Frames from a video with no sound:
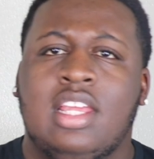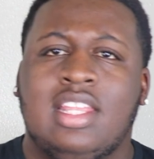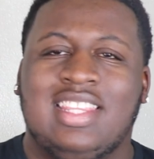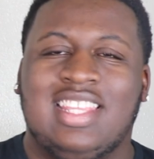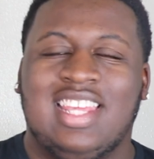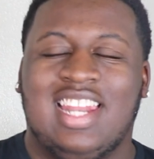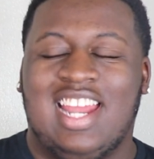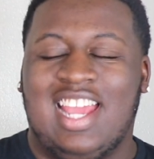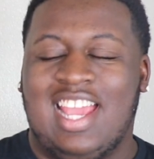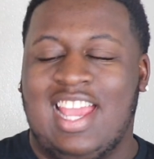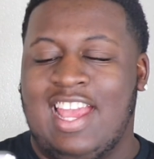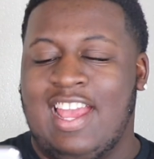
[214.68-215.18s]

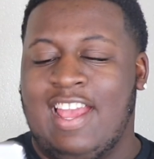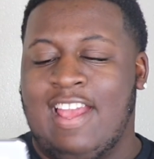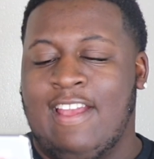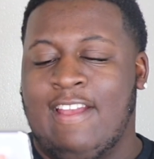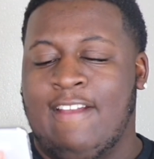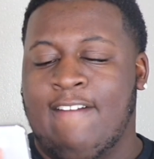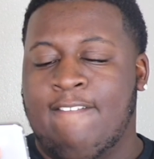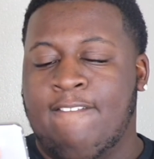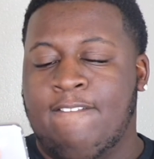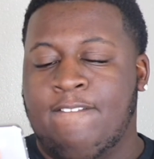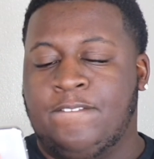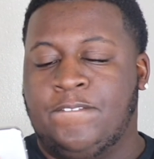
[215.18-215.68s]
Then I
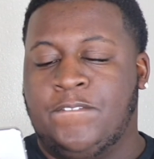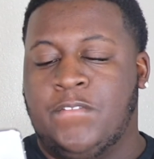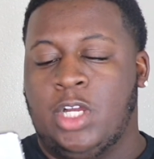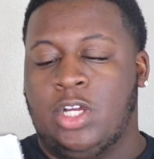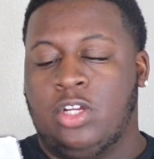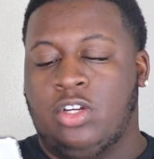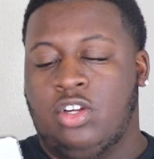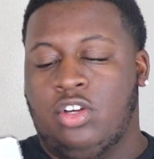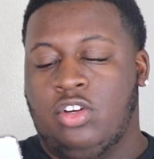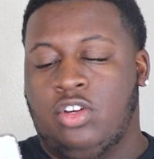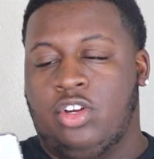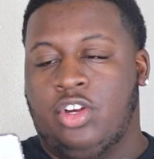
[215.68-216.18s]
have
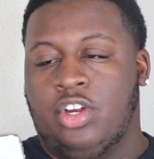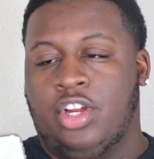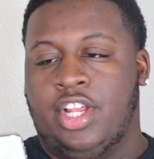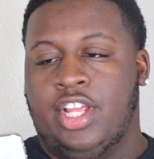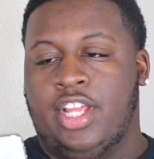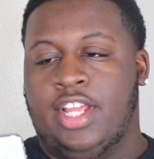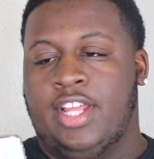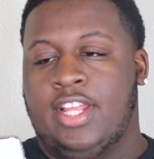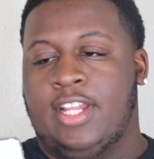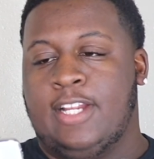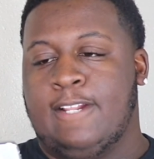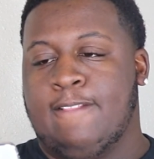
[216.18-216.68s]

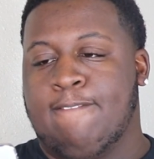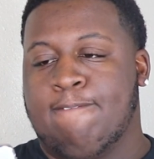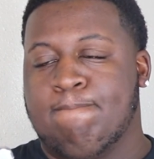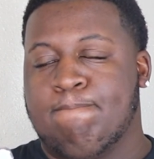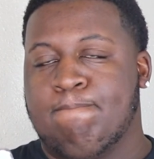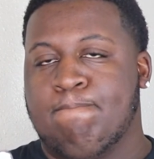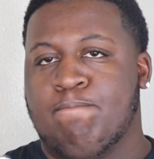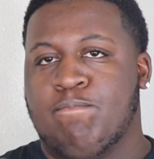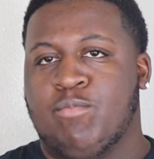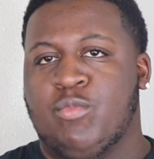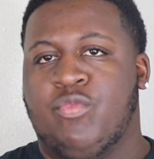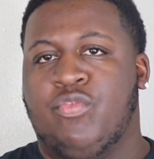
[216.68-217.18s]
PhotoGrid.
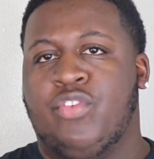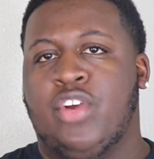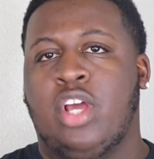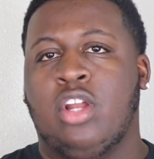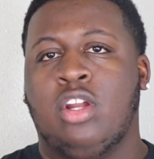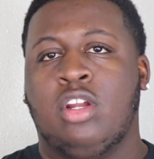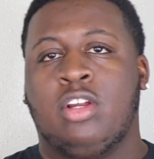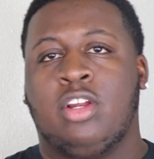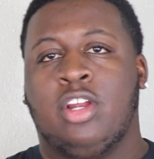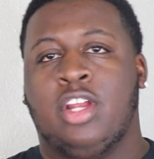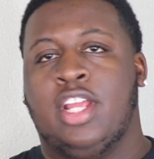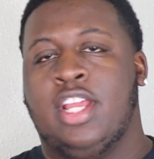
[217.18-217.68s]

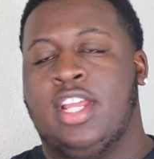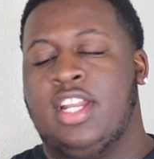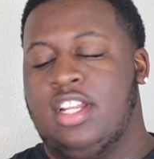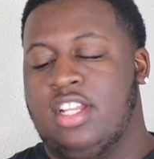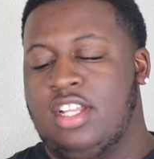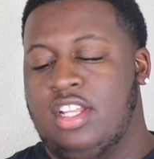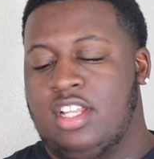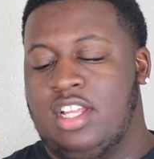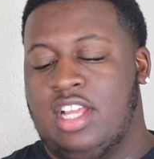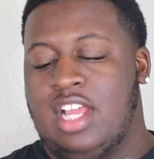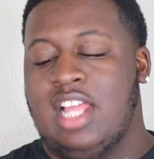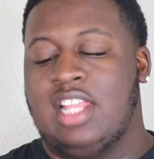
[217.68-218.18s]

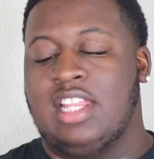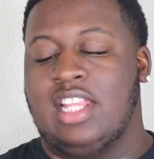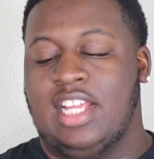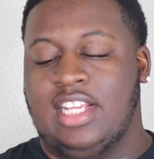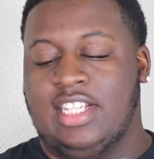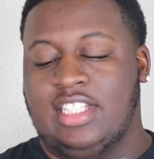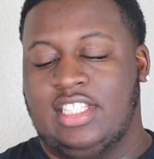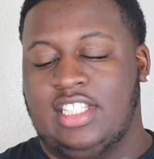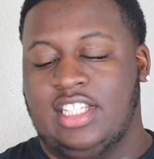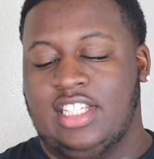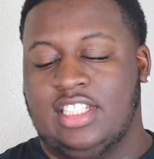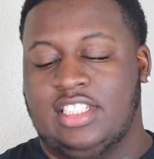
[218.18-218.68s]
PhotoGrid, I
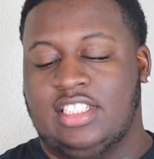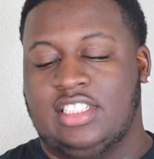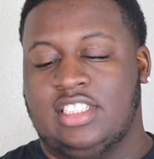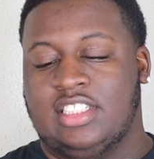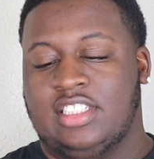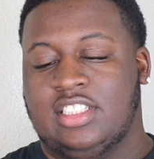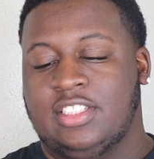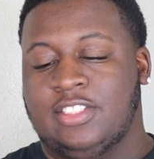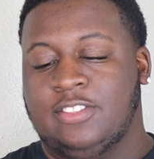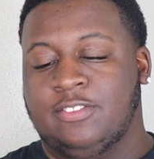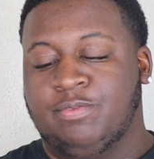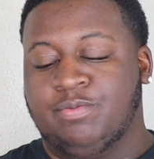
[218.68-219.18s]
like this.
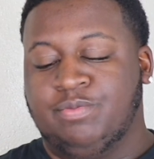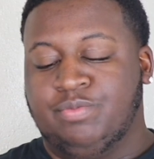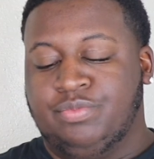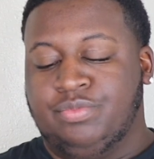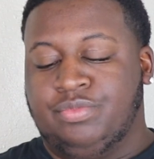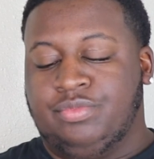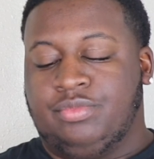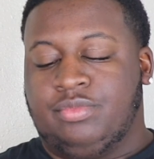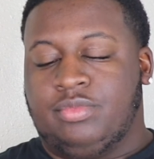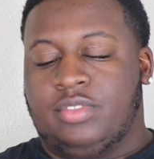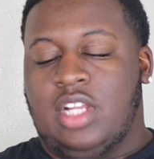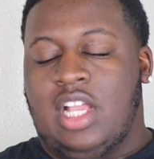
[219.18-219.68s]

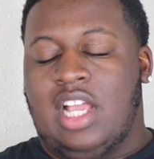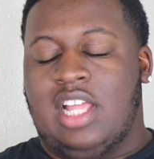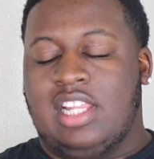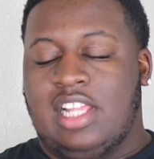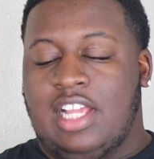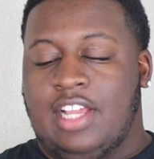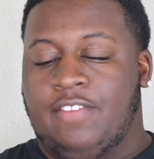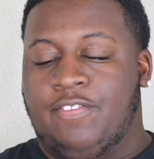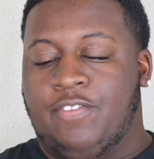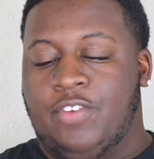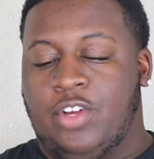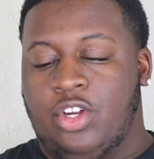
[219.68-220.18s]
I
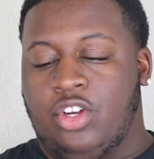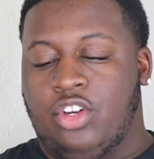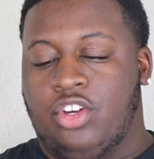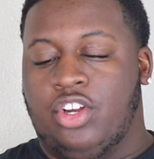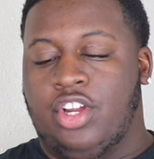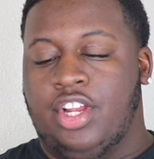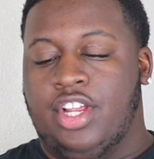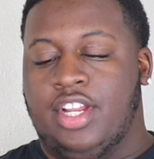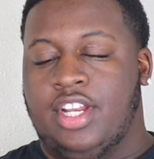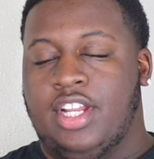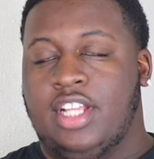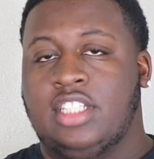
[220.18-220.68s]
like
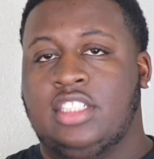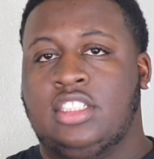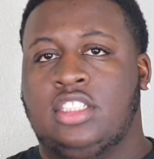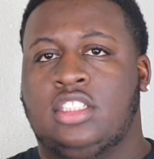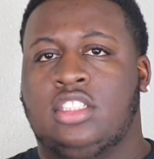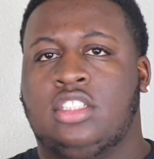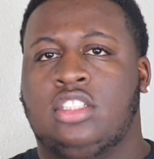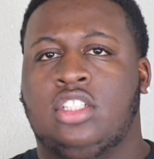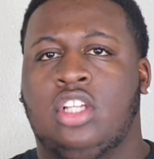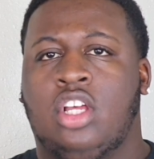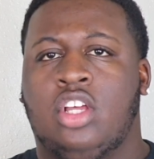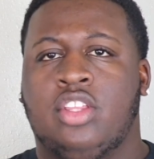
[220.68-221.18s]
PhotoGrid. It's
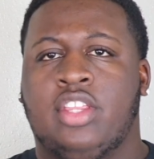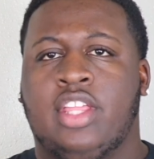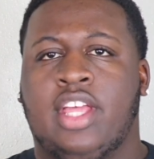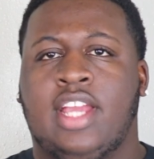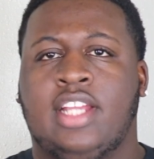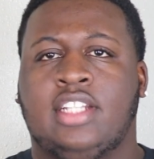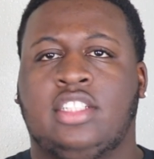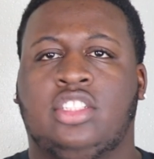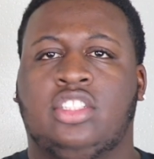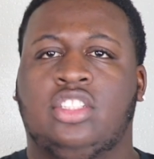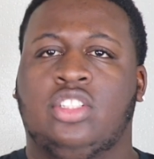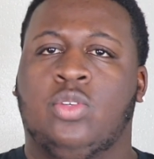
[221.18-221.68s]
so
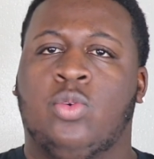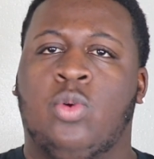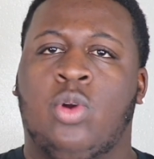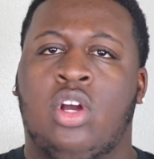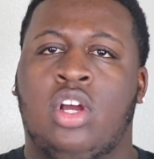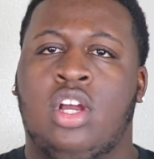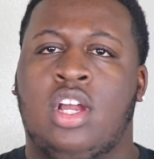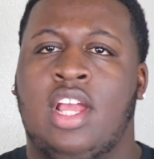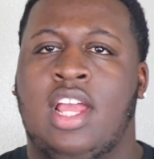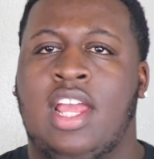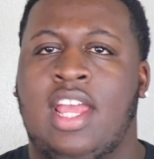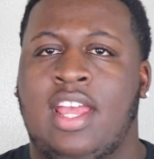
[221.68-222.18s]
that you
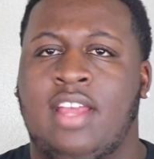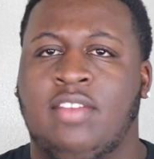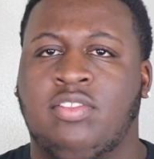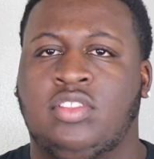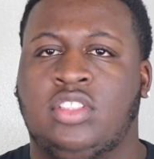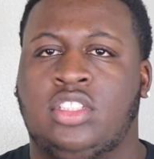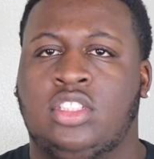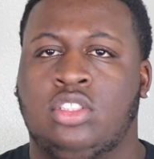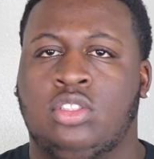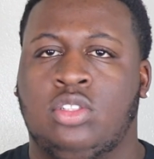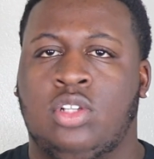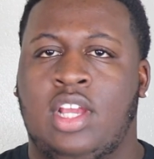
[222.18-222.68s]
won't
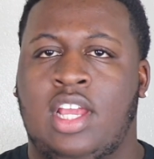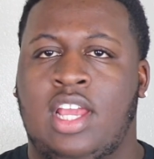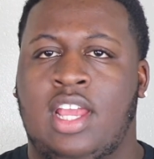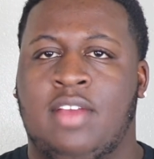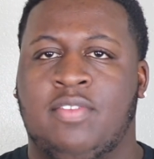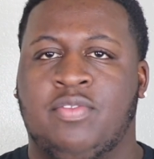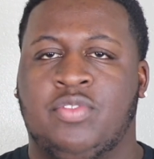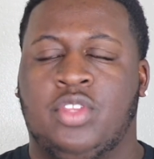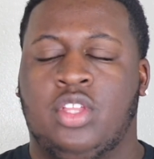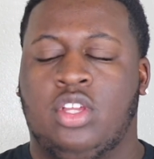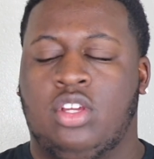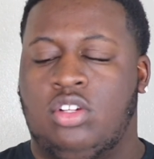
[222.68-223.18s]
have to
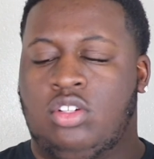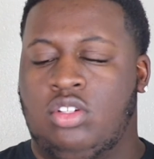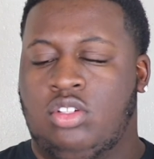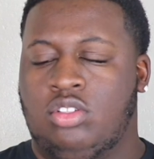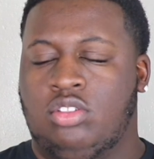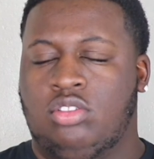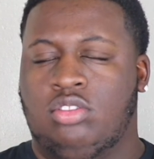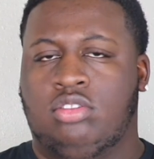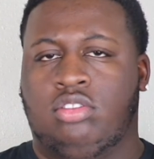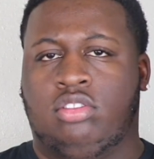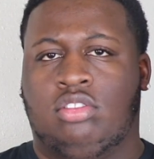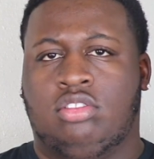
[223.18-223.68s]
have
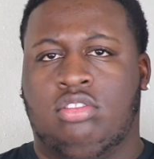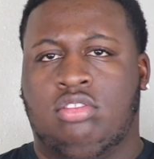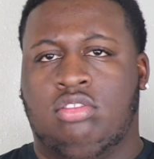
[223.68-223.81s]
those